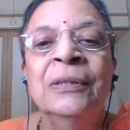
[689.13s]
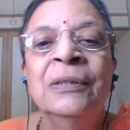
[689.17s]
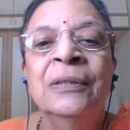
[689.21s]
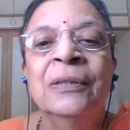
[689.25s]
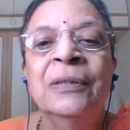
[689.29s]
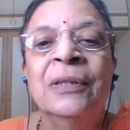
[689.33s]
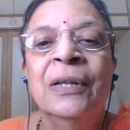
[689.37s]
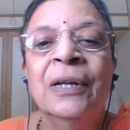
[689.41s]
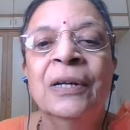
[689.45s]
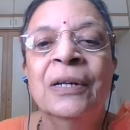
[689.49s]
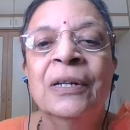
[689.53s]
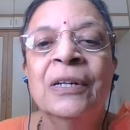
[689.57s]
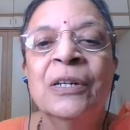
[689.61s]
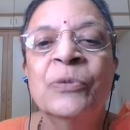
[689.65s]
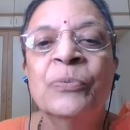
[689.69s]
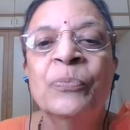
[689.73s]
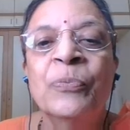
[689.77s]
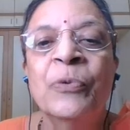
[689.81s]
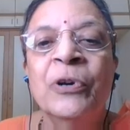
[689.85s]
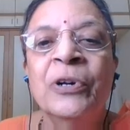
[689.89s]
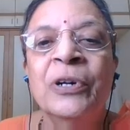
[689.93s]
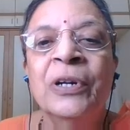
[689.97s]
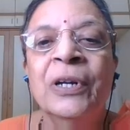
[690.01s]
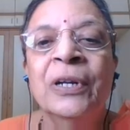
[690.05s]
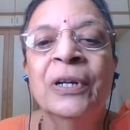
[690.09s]
the
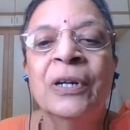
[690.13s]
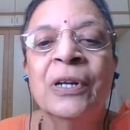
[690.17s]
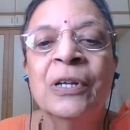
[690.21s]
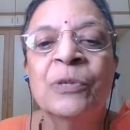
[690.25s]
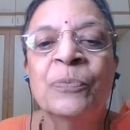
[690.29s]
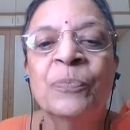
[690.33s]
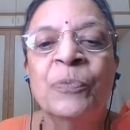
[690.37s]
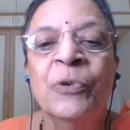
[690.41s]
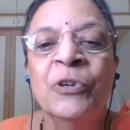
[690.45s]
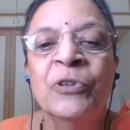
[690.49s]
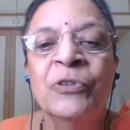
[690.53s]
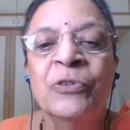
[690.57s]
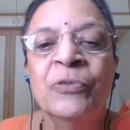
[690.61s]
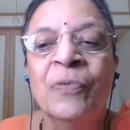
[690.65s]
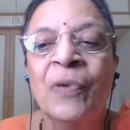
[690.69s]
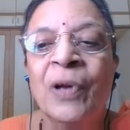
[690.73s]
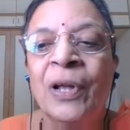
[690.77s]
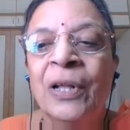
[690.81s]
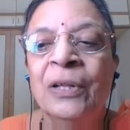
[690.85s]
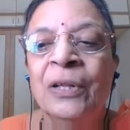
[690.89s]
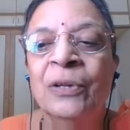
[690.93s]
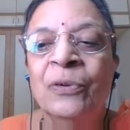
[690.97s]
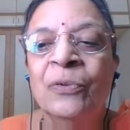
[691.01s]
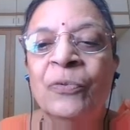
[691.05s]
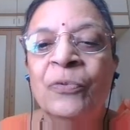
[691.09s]
corresponding response
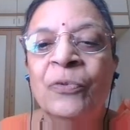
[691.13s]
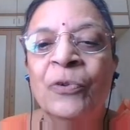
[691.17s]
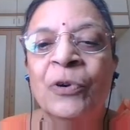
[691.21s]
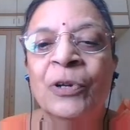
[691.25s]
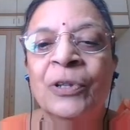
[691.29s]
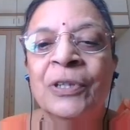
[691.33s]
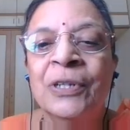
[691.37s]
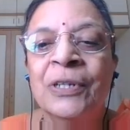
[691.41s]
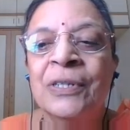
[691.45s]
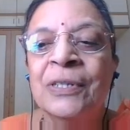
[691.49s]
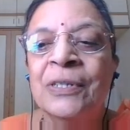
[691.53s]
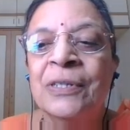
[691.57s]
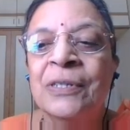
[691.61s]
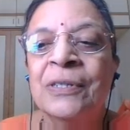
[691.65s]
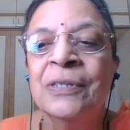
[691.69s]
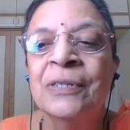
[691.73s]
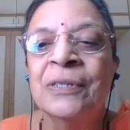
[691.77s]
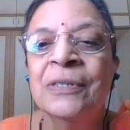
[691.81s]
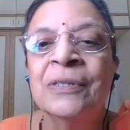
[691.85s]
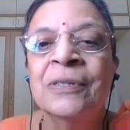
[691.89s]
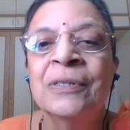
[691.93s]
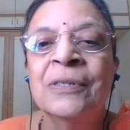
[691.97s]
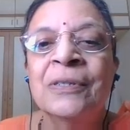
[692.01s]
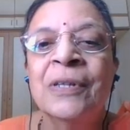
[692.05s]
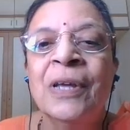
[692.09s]
value for this
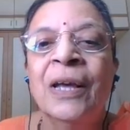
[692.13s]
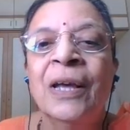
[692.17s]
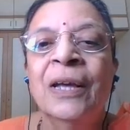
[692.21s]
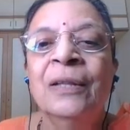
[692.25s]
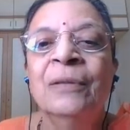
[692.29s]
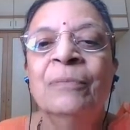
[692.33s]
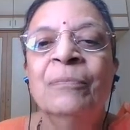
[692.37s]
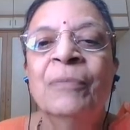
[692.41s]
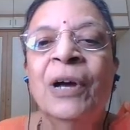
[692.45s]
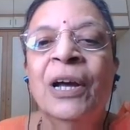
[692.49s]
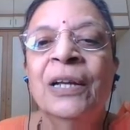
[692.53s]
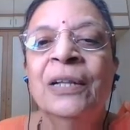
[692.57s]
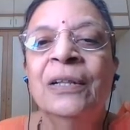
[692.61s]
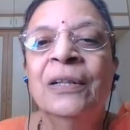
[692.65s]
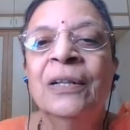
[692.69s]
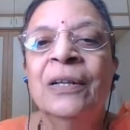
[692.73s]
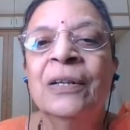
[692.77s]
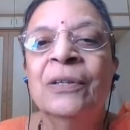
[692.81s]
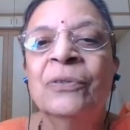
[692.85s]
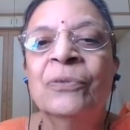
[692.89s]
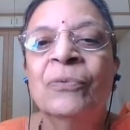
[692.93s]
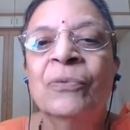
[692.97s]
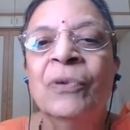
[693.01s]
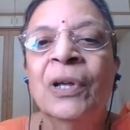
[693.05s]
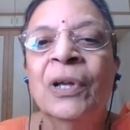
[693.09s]
n minus
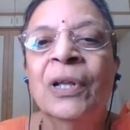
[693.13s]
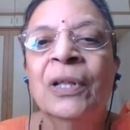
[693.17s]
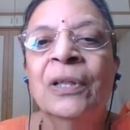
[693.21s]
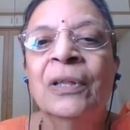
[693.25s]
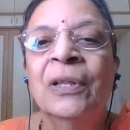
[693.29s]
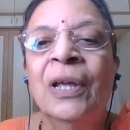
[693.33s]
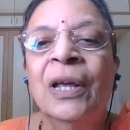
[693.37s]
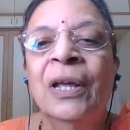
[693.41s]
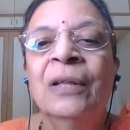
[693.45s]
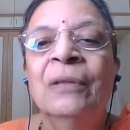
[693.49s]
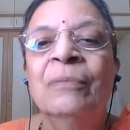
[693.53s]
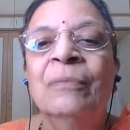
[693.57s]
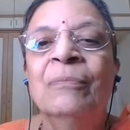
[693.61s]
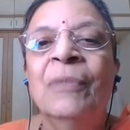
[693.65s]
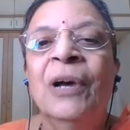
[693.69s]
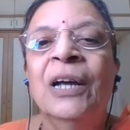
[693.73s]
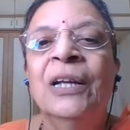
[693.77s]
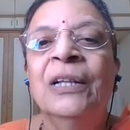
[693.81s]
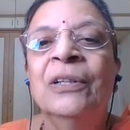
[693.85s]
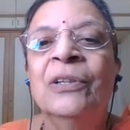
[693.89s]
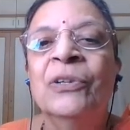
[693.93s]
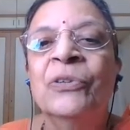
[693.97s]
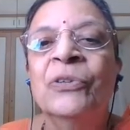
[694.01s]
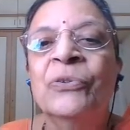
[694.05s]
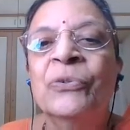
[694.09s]
1, n
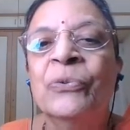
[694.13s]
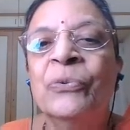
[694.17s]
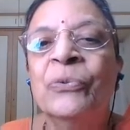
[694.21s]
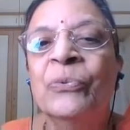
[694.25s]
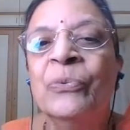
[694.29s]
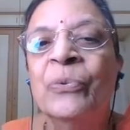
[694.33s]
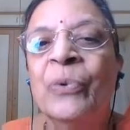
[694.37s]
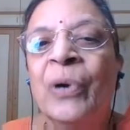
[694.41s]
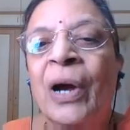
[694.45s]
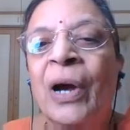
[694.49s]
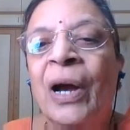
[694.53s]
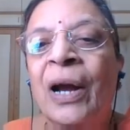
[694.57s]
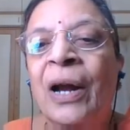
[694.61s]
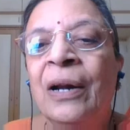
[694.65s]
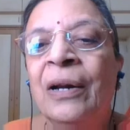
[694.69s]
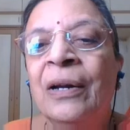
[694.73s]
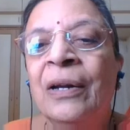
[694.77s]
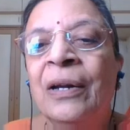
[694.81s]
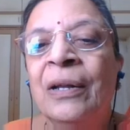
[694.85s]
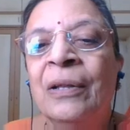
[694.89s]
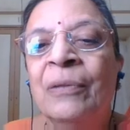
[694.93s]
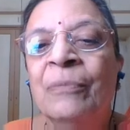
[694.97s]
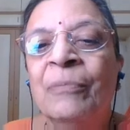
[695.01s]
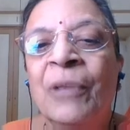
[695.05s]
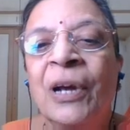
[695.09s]
minus 2 and
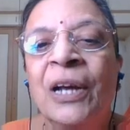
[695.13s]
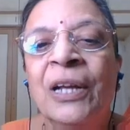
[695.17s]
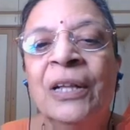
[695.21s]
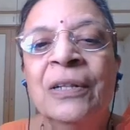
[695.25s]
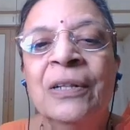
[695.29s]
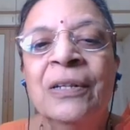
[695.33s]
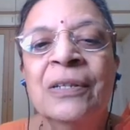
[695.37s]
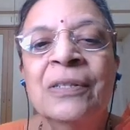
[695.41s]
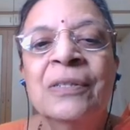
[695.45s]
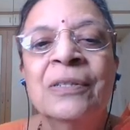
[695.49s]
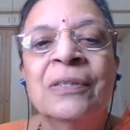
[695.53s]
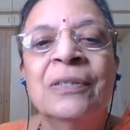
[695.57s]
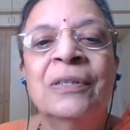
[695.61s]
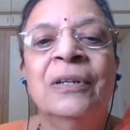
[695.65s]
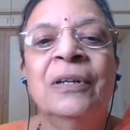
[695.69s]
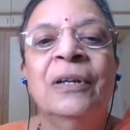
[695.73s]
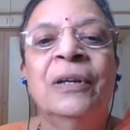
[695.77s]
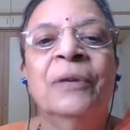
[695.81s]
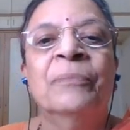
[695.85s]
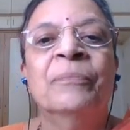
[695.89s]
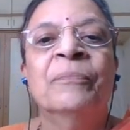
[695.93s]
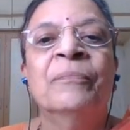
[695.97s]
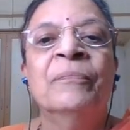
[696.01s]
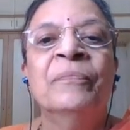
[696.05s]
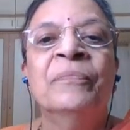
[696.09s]
n minus 3.
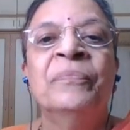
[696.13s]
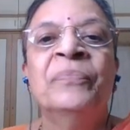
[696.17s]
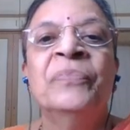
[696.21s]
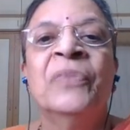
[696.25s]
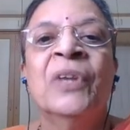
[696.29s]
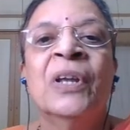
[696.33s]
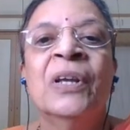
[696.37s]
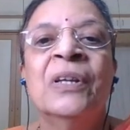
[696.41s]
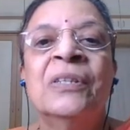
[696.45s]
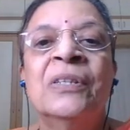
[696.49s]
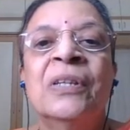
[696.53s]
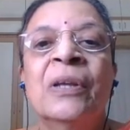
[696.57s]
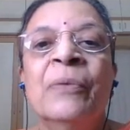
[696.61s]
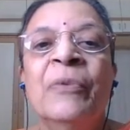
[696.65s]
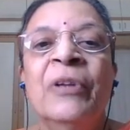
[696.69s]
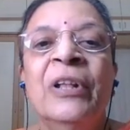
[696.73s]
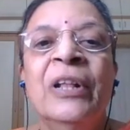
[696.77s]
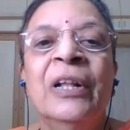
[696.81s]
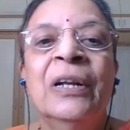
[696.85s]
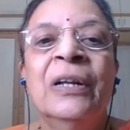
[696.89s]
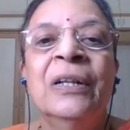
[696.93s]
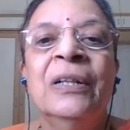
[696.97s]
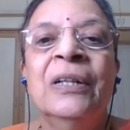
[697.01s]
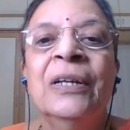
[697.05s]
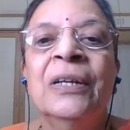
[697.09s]

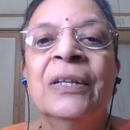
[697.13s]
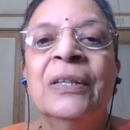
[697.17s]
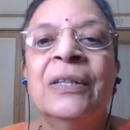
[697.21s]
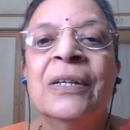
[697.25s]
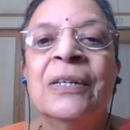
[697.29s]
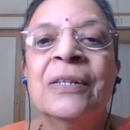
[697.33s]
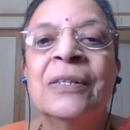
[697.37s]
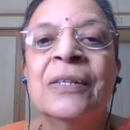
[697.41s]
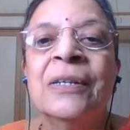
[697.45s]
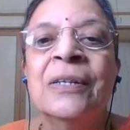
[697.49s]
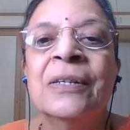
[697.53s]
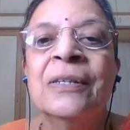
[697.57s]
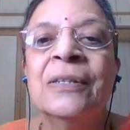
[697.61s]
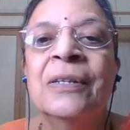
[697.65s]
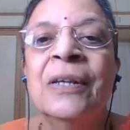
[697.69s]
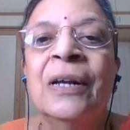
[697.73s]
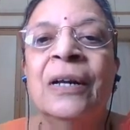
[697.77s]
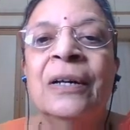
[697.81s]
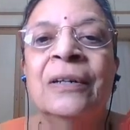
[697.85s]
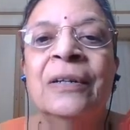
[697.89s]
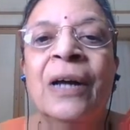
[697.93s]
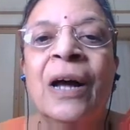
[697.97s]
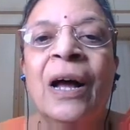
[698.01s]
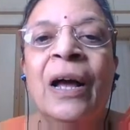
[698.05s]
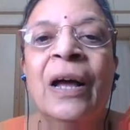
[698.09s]
Similarly, this is
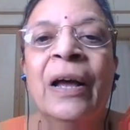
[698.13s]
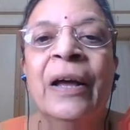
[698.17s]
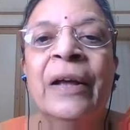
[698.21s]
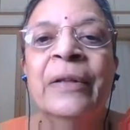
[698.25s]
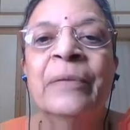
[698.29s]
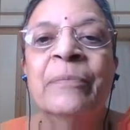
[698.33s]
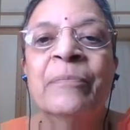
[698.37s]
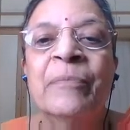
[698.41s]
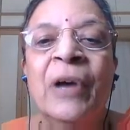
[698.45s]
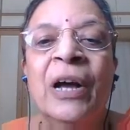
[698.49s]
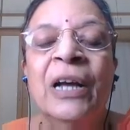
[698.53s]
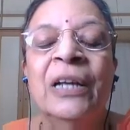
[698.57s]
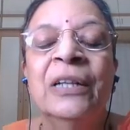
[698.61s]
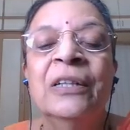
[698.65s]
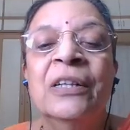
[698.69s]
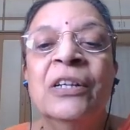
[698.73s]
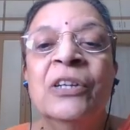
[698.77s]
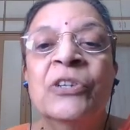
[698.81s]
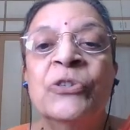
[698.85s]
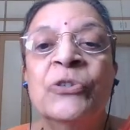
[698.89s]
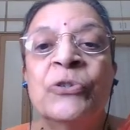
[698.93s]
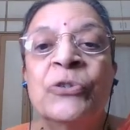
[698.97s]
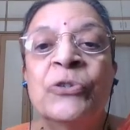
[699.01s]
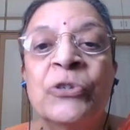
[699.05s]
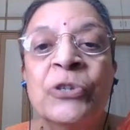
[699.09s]
delta n minus
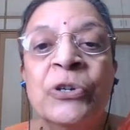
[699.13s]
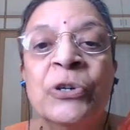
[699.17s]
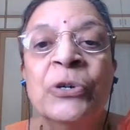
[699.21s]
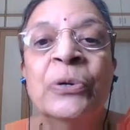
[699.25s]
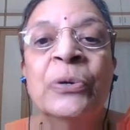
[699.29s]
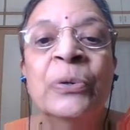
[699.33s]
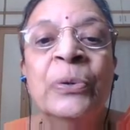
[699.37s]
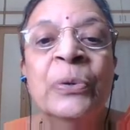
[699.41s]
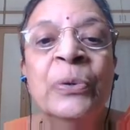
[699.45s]
2.